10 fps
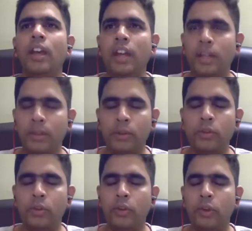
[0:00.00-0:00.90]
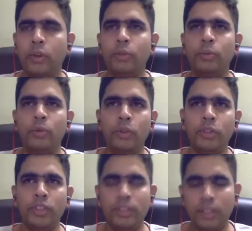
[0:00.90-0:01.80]
Had for one or two
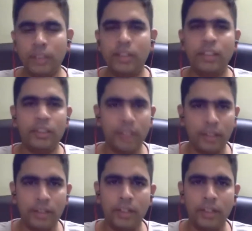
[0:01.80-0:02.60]
projects, and then yeah,